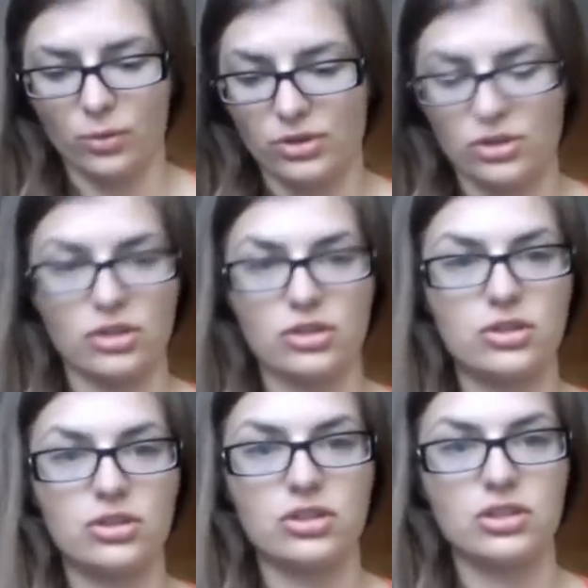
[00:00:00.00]
was
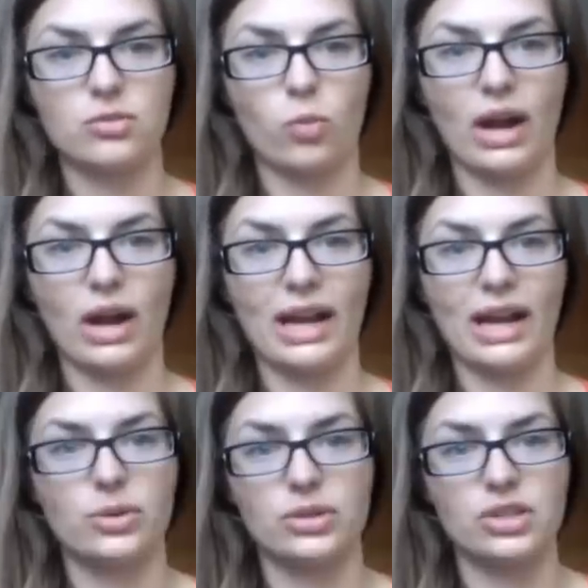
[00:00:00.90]
just just way
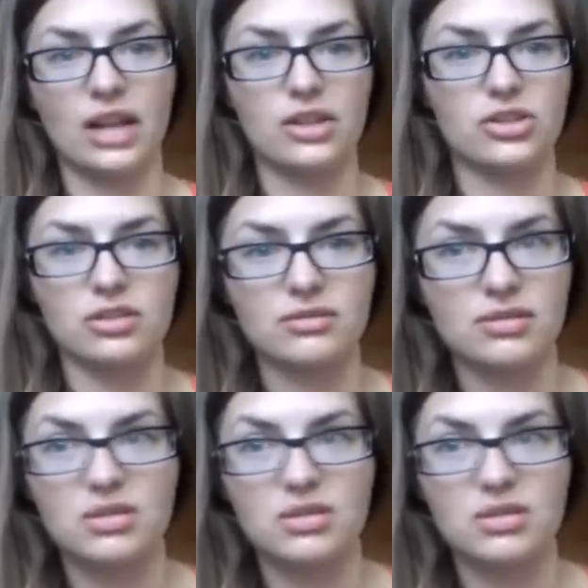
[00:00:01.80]
too intelligent